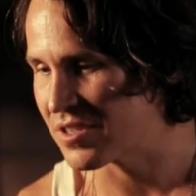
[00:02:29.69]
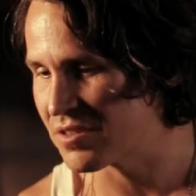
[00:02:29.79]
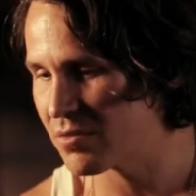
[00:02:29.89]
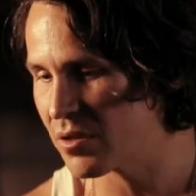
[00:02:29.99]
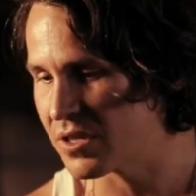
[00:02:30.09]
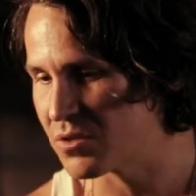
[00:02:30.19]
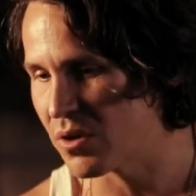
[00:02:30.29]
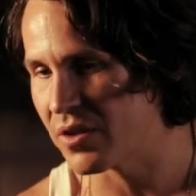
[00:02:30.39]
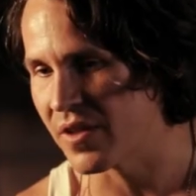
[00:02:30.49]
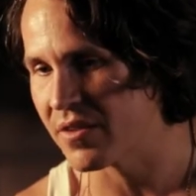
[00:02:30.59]
To really
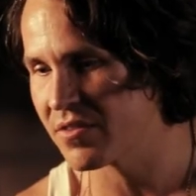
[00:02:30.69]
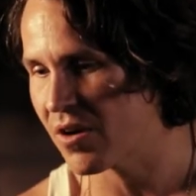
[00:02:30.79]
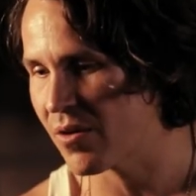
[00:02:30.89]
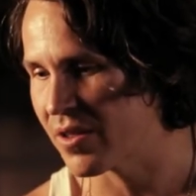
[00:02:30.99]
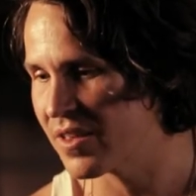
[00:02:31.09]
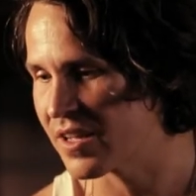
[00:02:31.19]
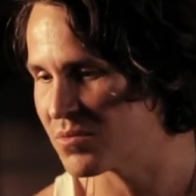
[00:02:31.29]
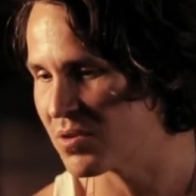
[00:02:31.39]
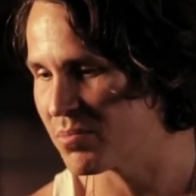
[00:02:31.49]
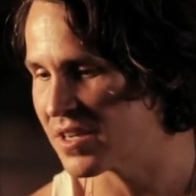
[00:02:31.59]
dwell on that sorrow, I think
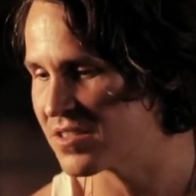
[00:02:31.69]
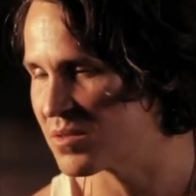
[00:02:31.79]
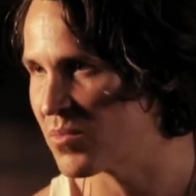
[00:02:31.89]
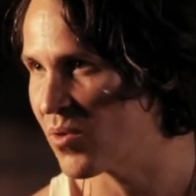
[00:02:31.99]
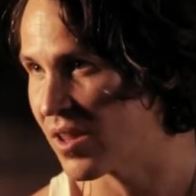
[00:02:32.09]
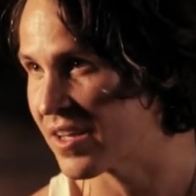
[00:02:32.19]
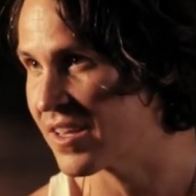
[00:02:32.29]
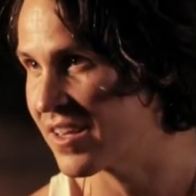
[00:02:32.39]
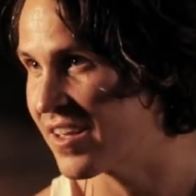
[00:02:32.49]
it's what makes us more like the